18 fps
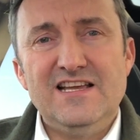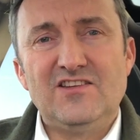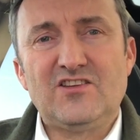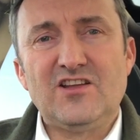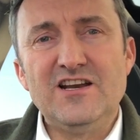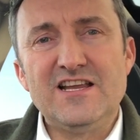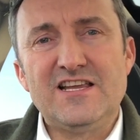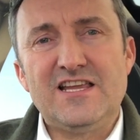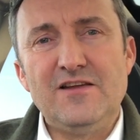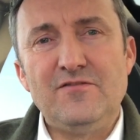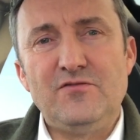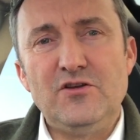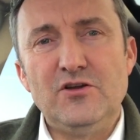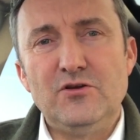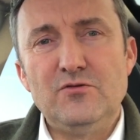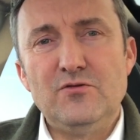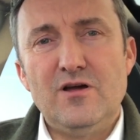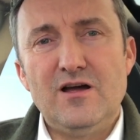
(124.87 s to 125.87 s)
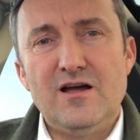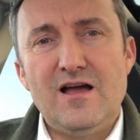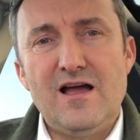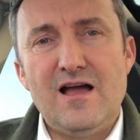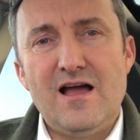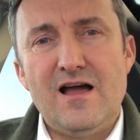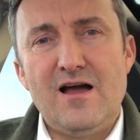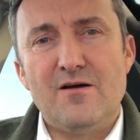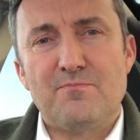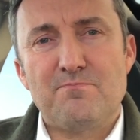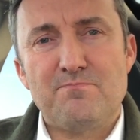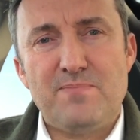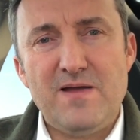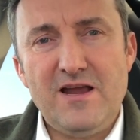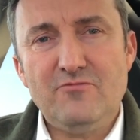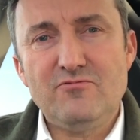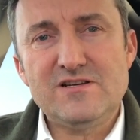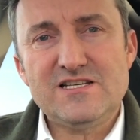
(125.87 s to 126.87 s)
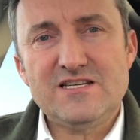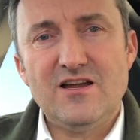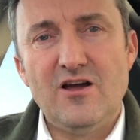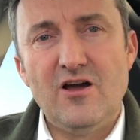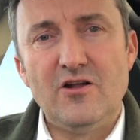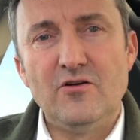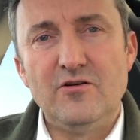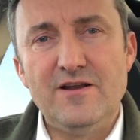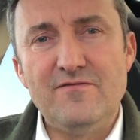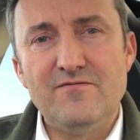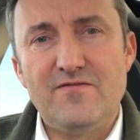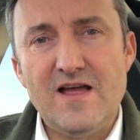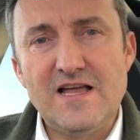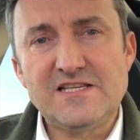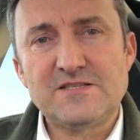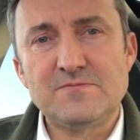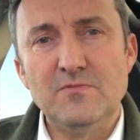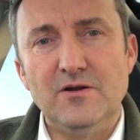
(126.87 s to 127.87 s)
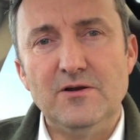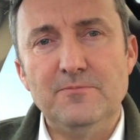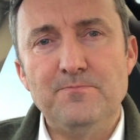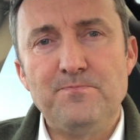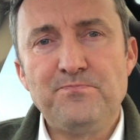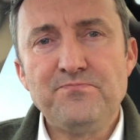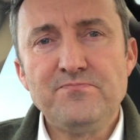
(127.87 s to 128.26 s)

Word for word: It's going to give you a big return on investment.